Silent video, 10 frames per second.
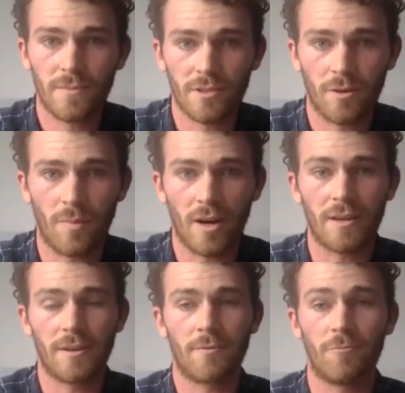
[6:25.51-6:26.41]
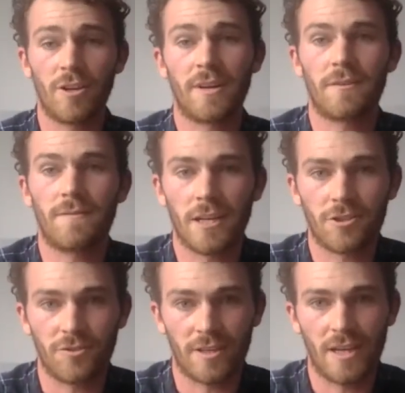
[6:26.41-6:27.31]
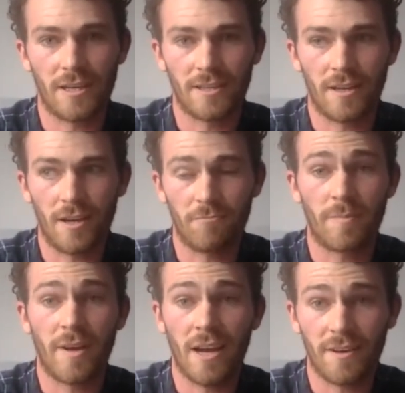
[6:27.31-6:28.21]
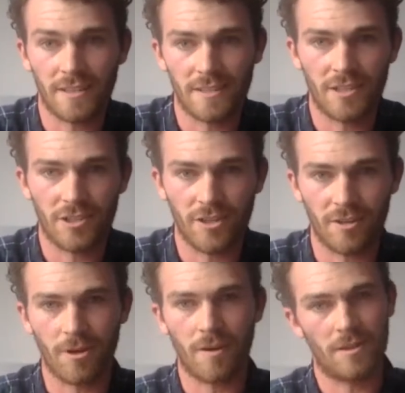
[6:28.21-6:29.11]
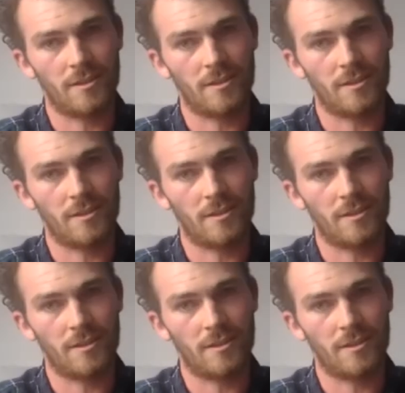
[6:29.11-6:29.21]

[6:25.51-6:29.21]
So by remanufacturing and repairing the t-shirt rather than